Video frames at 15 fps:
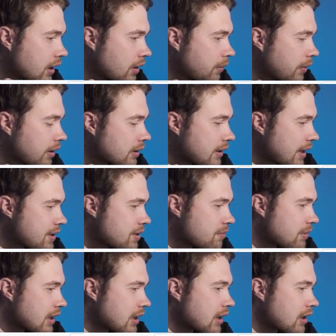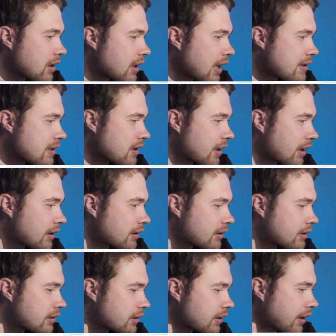Well, it doesn't begin, doesn't end.
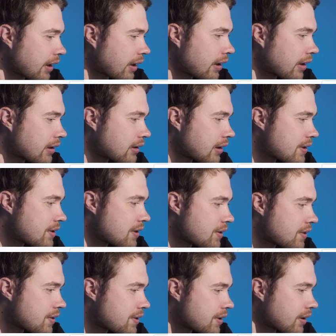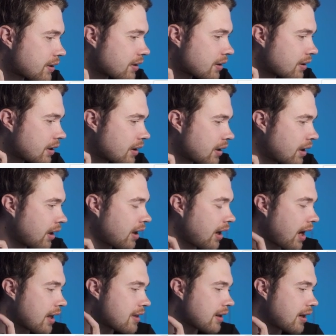Okay, that's interesting.
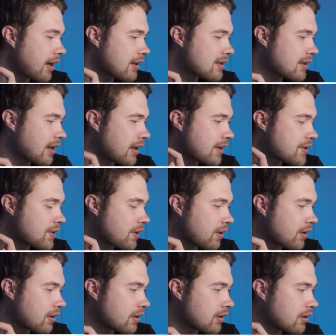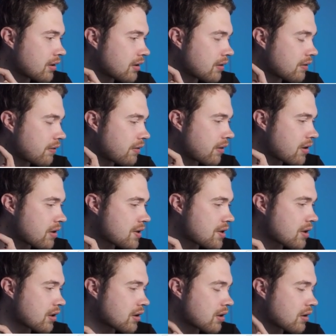I think honestly I saw a
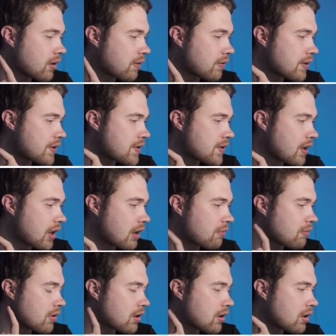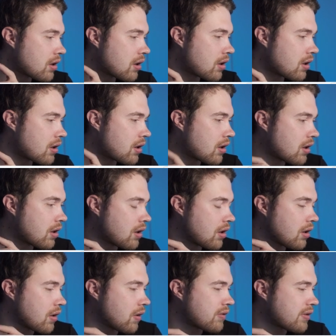version of the same
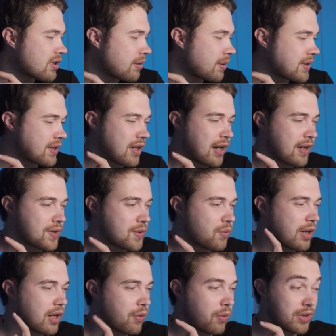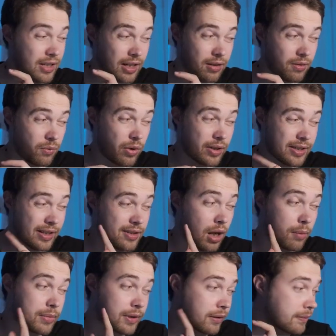exercise where it was
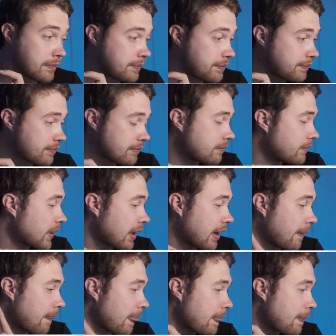accepted. Okay.